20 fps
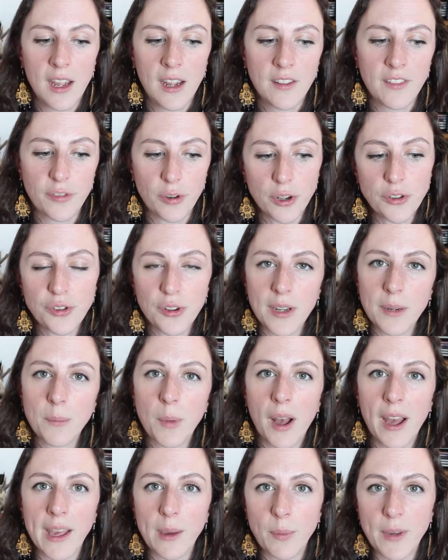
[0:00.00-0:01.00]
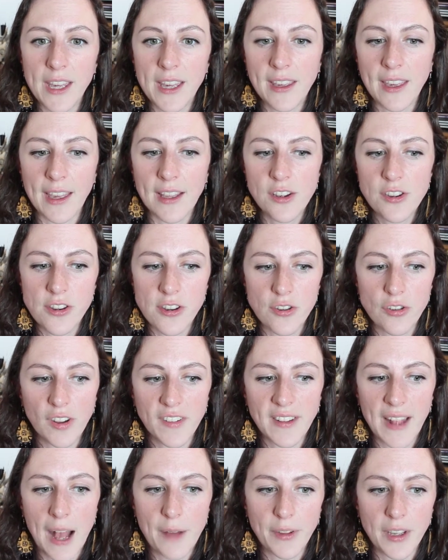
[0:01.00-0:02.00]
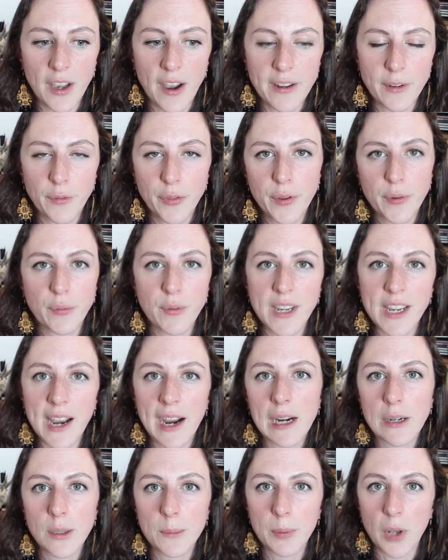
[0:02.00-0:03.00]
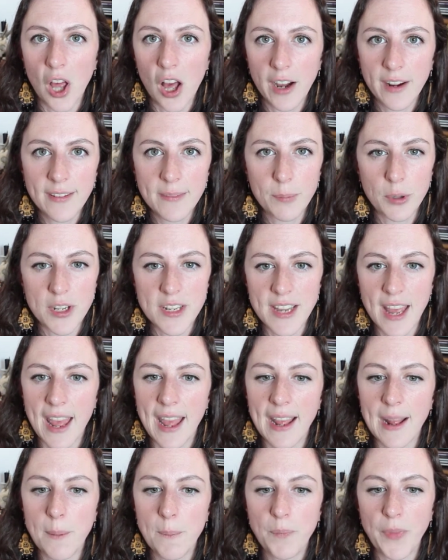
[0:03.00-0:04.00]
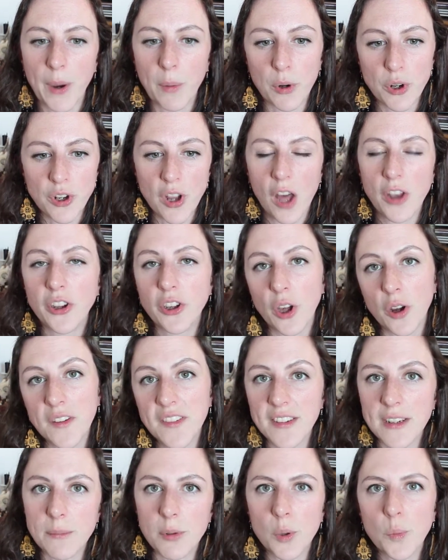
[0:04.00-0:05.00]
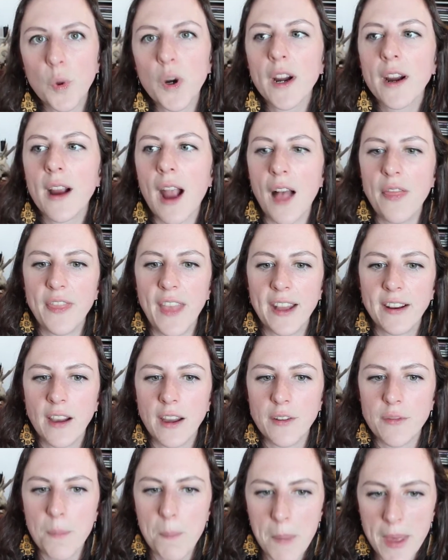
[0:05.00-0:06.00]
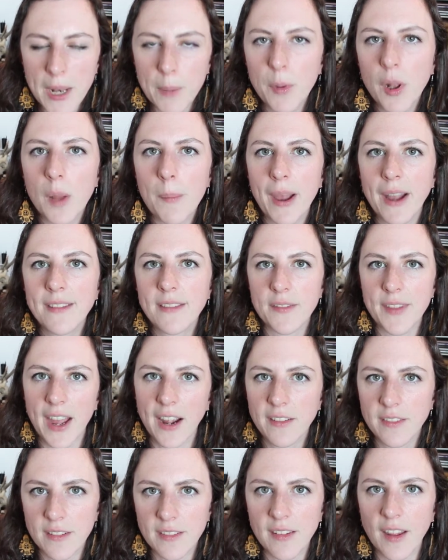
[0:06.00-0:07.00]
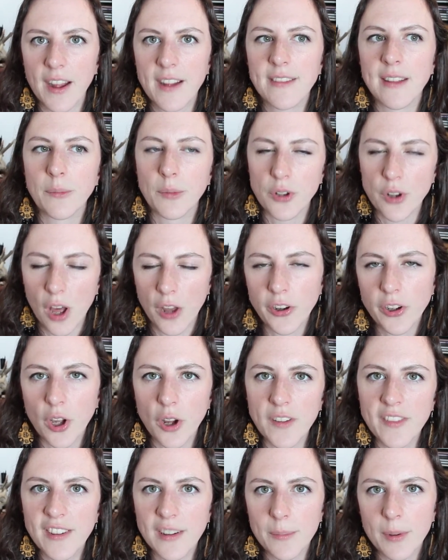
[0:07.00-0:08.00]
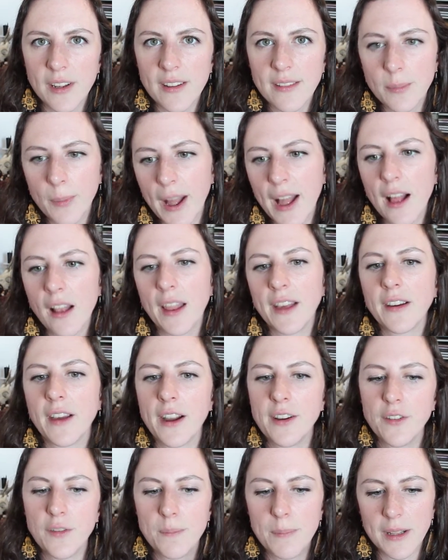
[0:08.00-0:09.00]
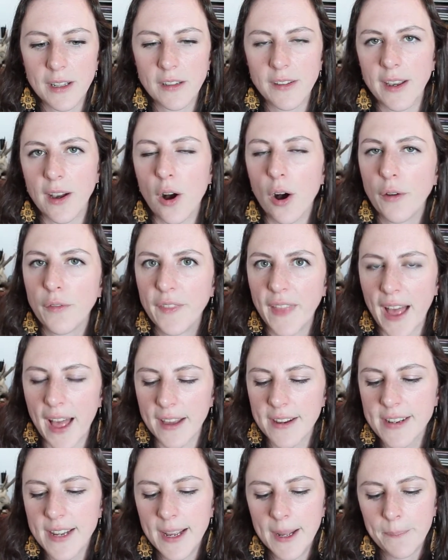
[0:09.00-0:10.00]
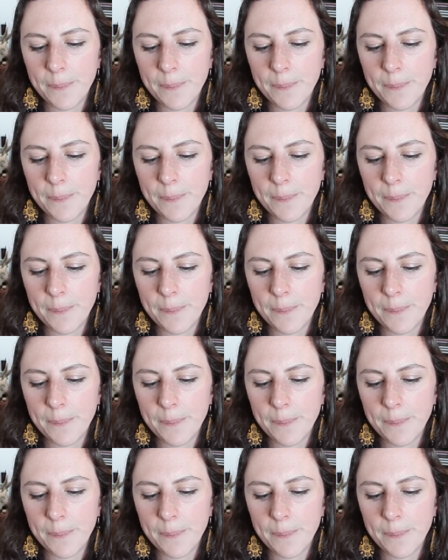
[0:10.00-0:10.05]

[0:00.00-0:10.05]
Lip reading: structuring my week into just having kind of 3 hour blocks per day that were non-negotiable work, and then kind of minimal amounts of exercise that were non-negotiable as well, and kind of building off that.